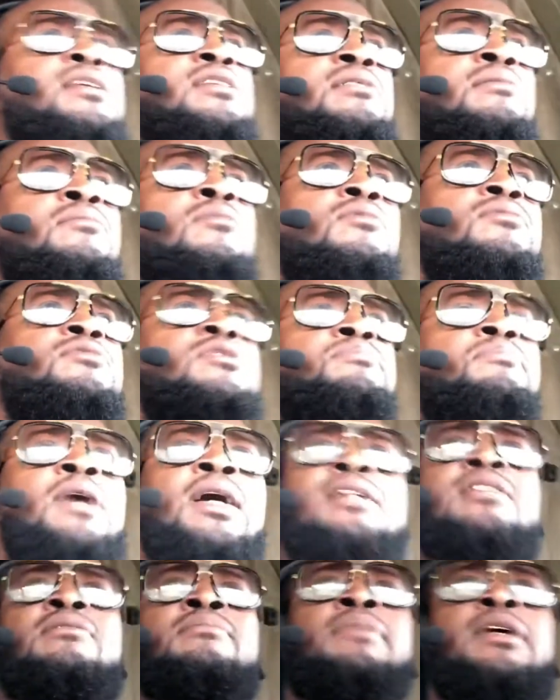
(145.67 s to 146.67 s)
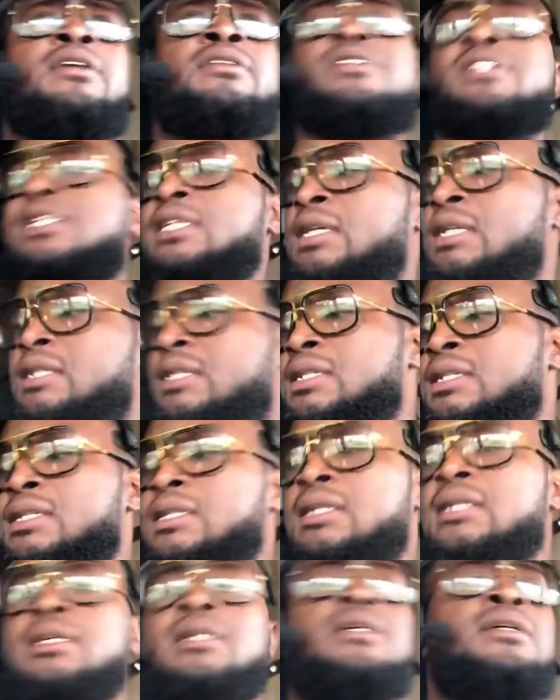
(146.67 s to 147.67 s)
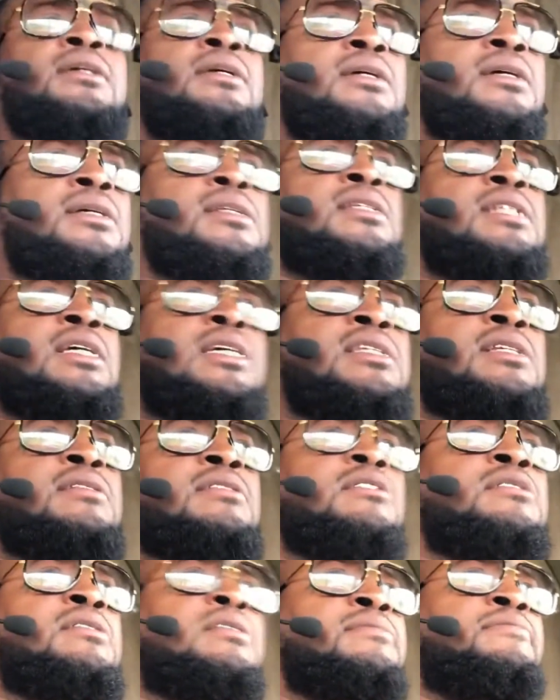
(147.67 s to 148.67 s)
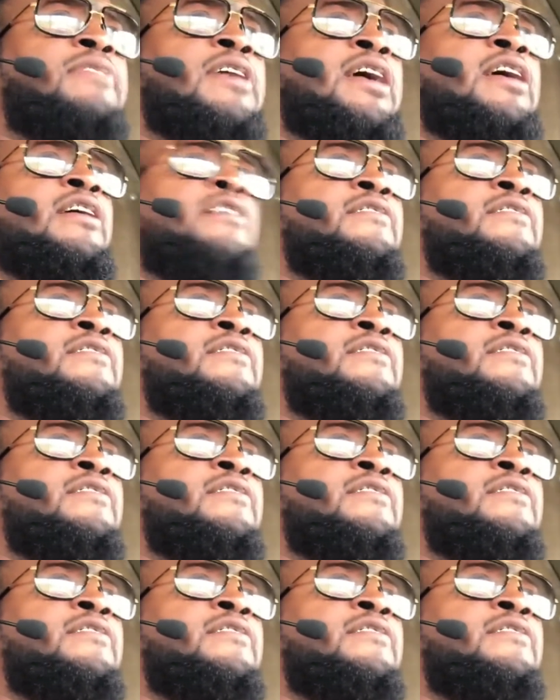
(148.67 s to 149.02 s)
some better seats. These are very,